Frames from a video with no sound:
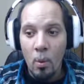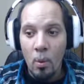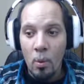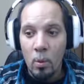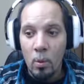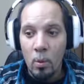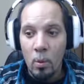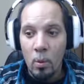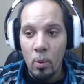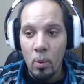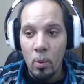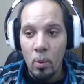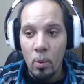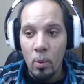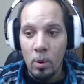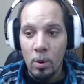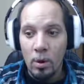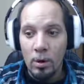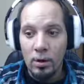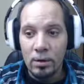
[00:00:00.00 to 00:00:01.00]

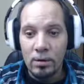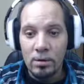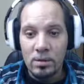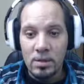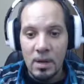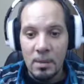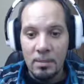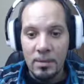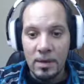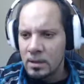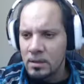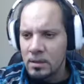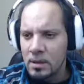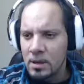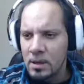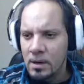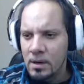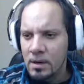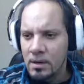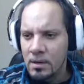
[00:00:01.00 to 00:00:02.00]
Ooh, learn something.
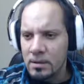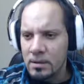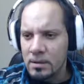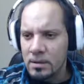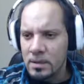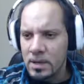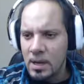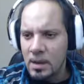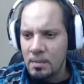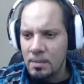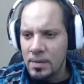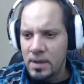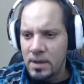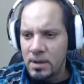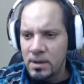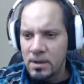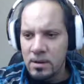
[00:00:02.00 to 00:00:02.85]
Learn something